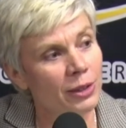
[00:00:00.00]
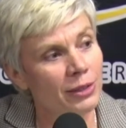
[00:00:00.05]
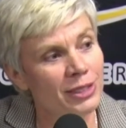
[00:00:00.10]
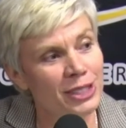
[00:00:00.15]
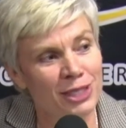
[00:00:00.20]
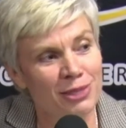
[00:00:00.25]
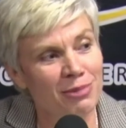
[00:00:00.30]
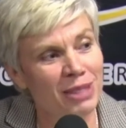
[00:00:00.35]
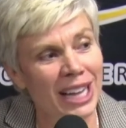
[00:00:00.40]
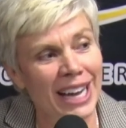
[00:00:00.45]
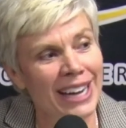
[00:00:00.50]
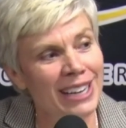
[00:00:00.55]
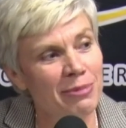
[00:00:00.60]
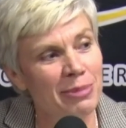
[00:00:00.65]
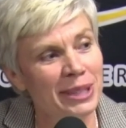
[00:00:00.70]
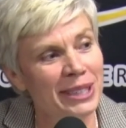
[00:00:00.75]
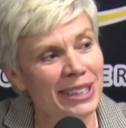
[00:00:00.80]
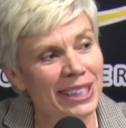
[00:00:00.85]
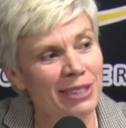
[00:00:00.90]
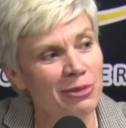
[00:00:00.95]
Just glad to
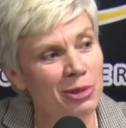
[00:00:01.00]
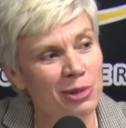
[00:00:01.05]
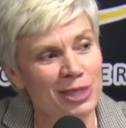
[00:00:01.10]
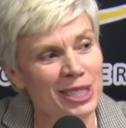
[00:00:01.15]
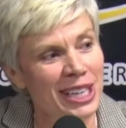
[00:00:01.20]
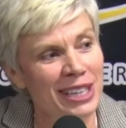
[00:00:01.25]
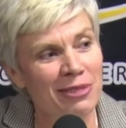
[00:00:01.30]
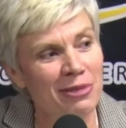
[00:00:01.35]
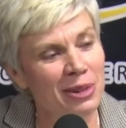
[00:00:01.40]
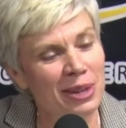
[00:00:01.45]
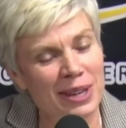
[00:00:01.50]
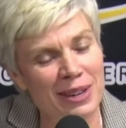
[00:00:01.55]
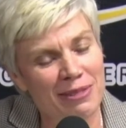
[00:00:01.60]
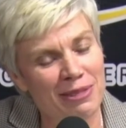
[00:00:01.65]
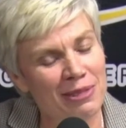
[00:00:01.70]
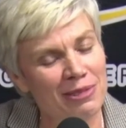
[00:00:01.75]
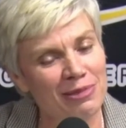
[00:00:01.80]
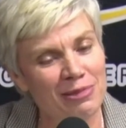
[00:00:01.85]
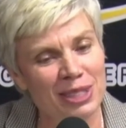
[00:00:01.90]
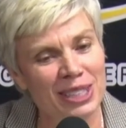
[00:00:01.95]
be in. We'll take
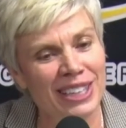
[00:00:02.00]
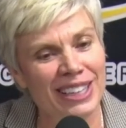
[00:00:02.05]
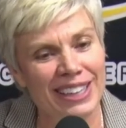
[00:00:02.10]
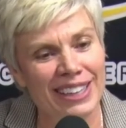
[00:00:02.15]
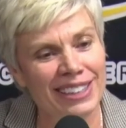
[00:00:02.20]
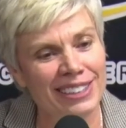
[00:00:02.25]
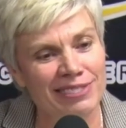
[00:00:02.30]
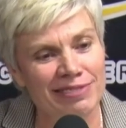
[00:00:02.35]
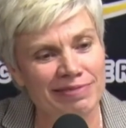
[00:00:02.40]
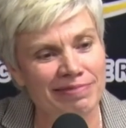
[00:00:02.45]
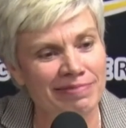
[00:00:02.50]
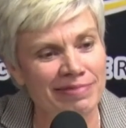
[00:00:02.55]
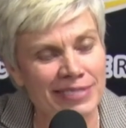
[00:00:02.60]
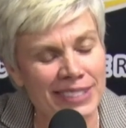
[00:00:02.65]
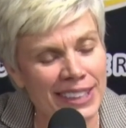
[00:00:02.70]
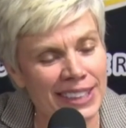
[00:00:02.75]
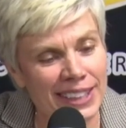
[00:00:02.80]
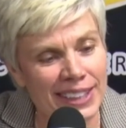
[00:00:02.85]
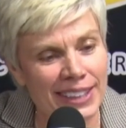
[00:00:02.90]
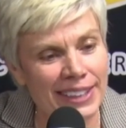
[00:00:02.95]
whatever we get and
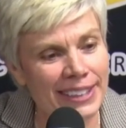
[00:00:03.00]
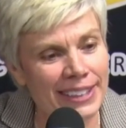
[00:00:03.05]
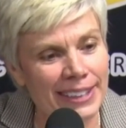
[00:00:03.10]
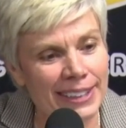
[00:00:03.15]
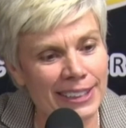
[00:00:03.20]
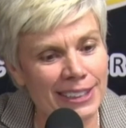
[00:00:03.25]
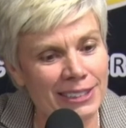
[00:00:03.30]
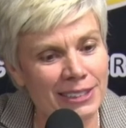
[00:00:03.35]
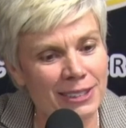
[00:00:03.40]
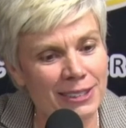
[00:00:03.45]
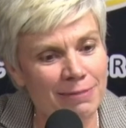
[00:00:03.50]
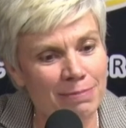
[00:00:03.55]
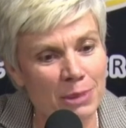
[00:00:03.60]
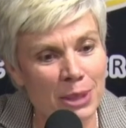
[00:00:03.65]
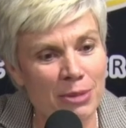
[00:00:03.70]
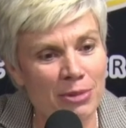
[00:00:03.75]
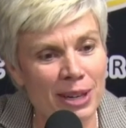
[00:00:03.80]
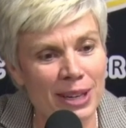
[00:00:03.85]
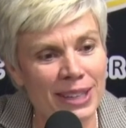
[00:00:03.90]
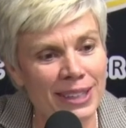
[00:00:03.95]

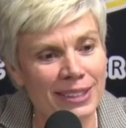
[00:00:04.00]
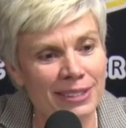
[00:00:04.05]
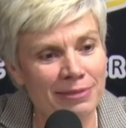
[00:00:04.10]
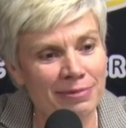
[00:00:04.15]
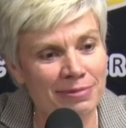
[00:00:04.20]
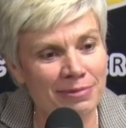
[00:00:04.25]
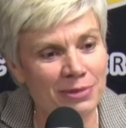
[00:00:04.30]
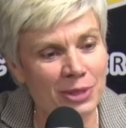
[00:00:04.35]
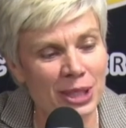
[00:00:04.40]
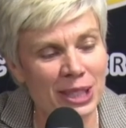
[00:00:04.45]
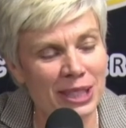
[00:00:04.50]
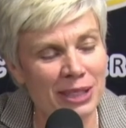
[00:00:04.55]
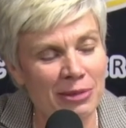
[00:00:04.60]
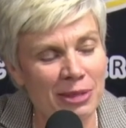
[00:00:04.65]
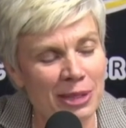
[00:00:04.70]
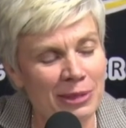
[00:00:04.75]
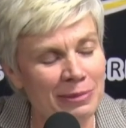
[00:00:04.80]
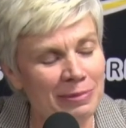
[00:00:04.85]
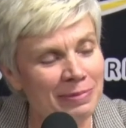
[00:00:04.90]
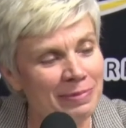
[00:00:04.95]
be ready to rock and
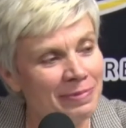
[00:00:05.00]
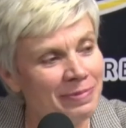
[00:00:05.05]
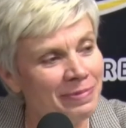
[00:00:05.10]
roll.